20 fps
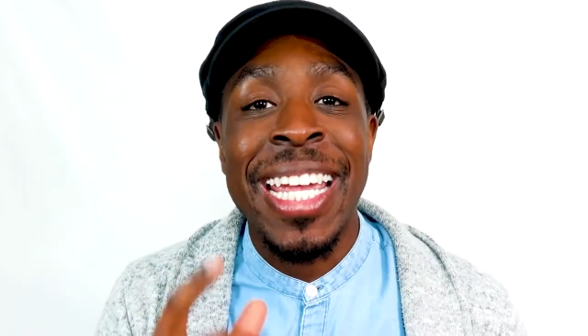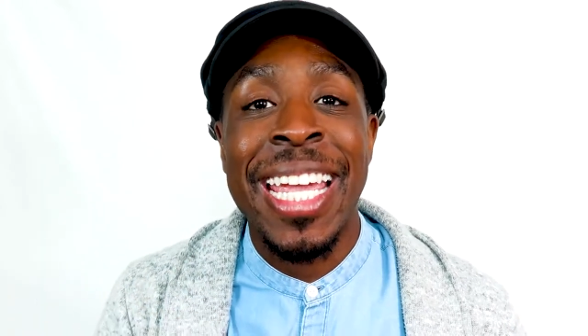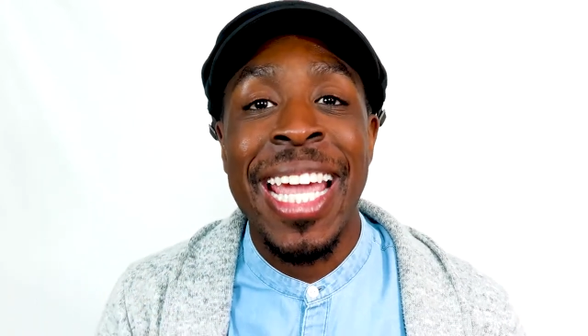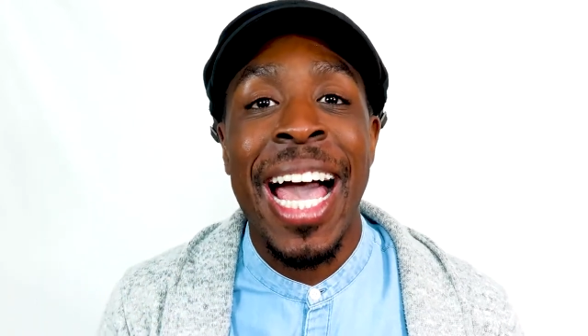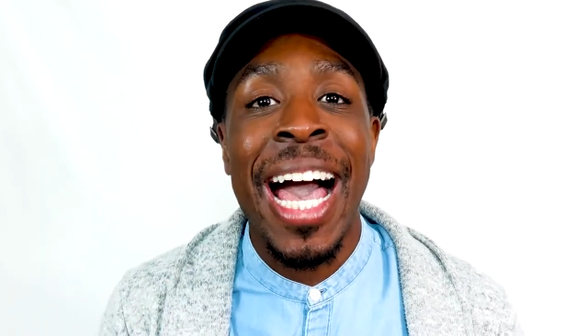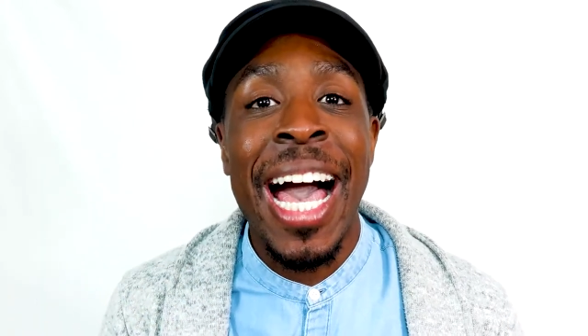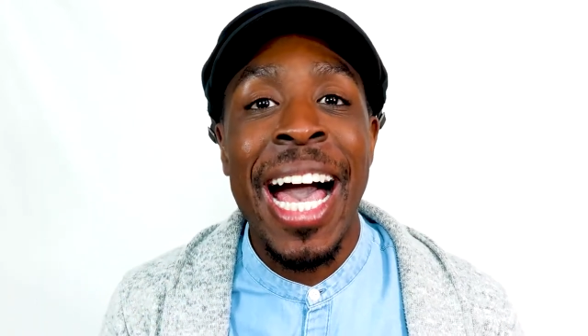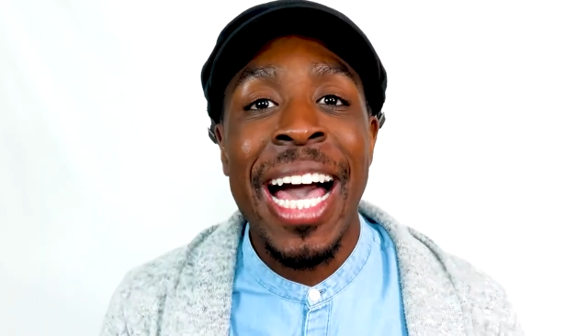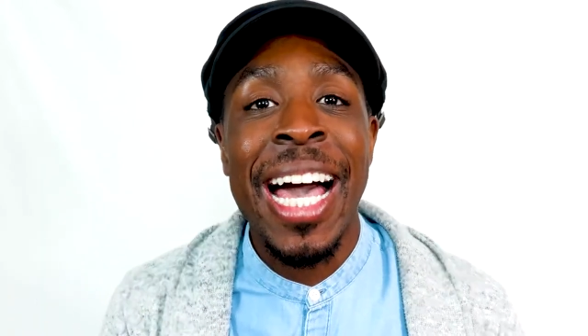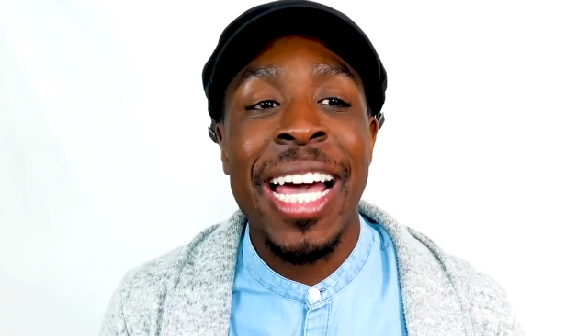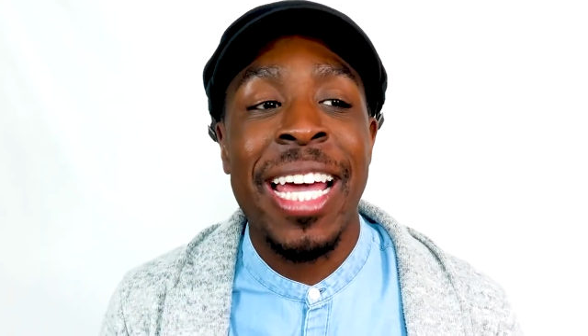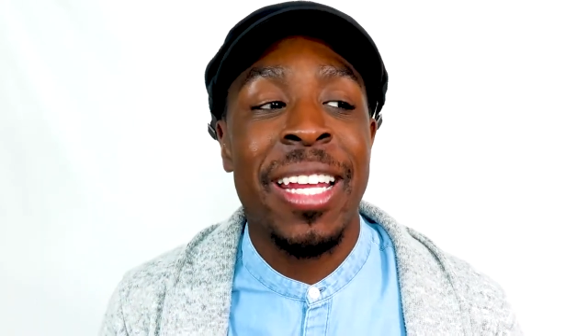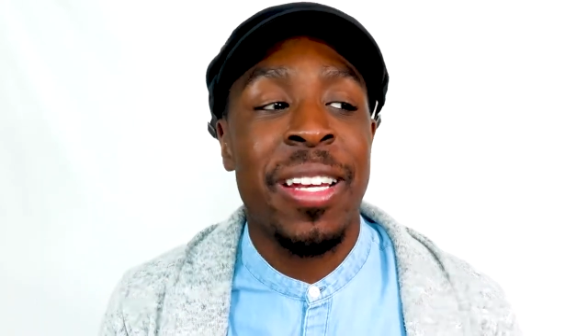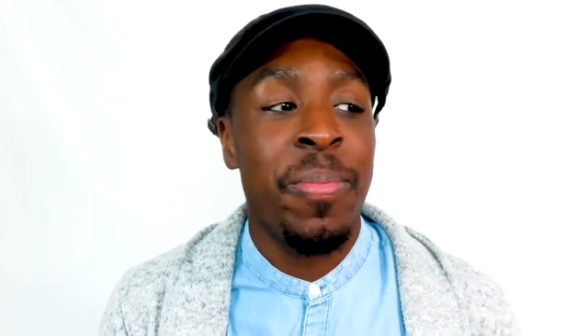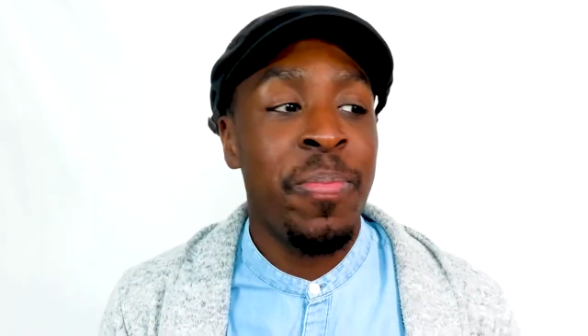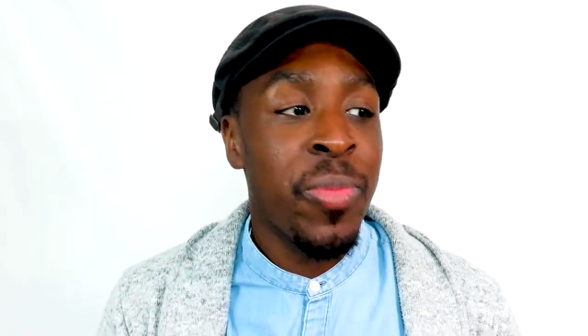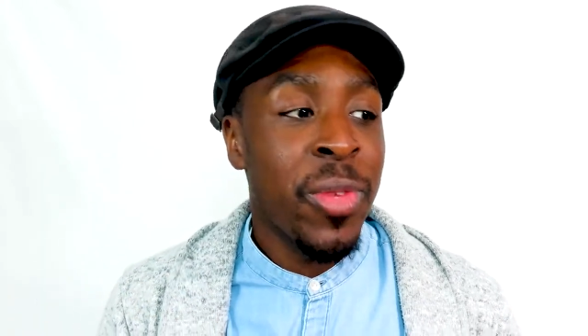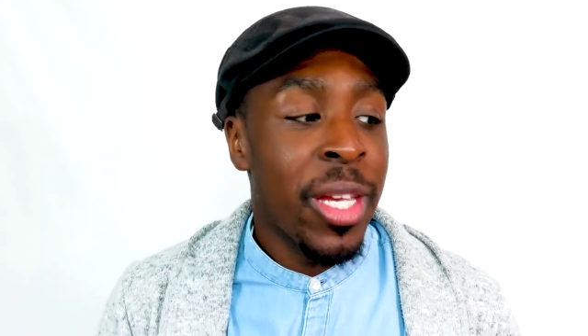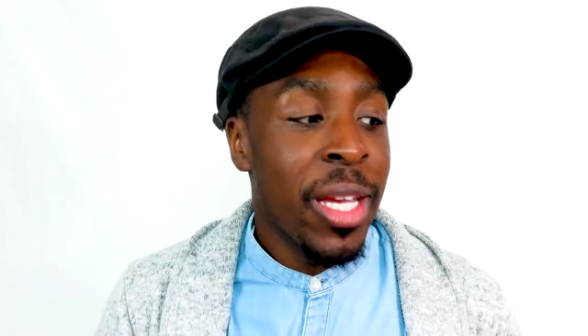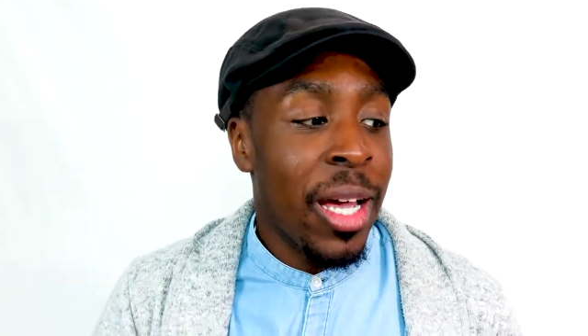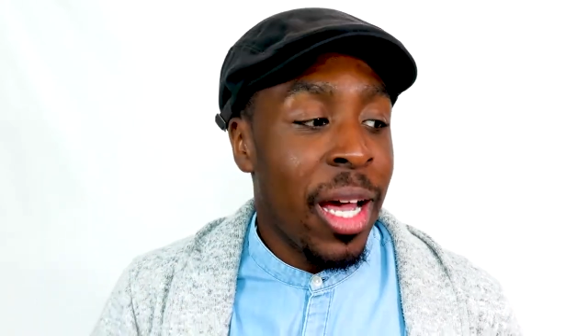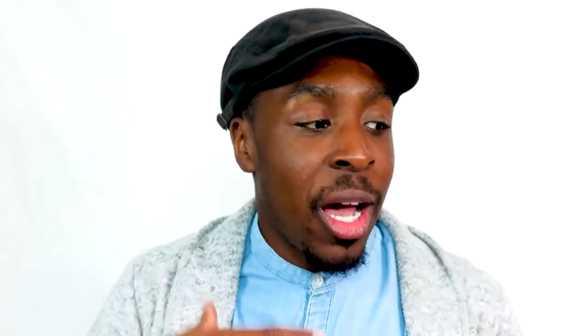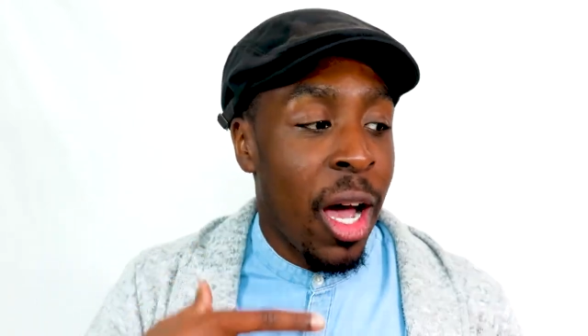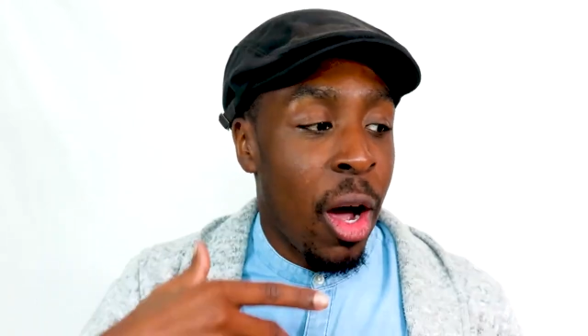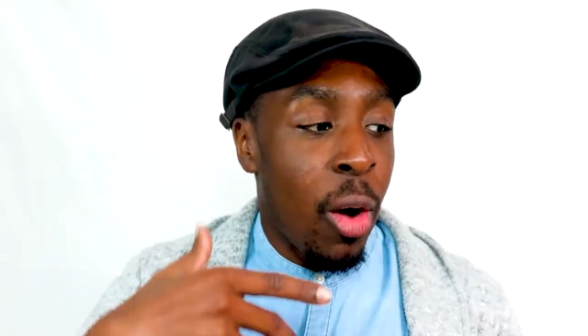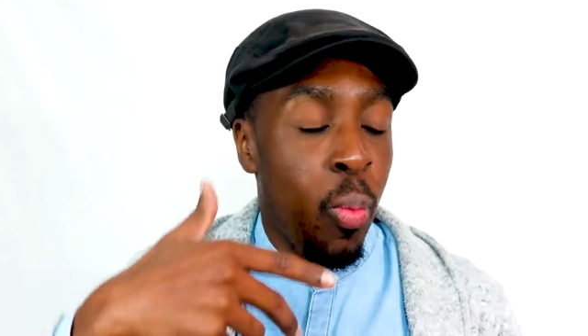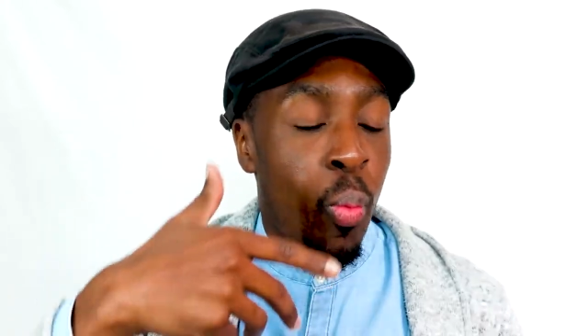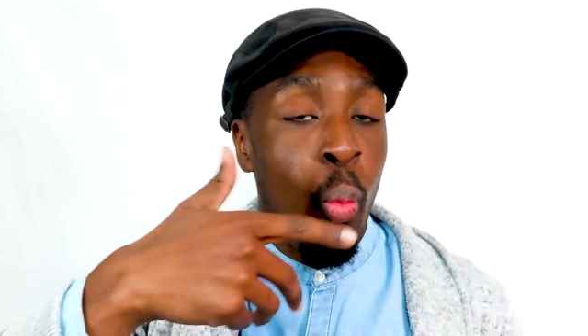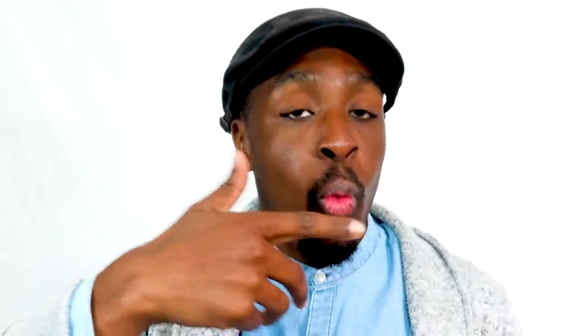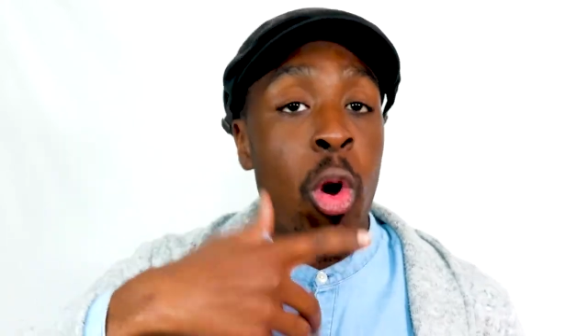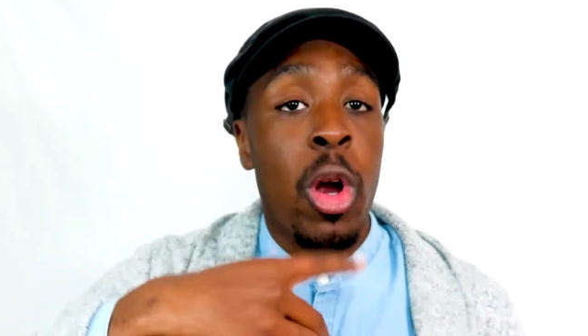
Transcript: God um,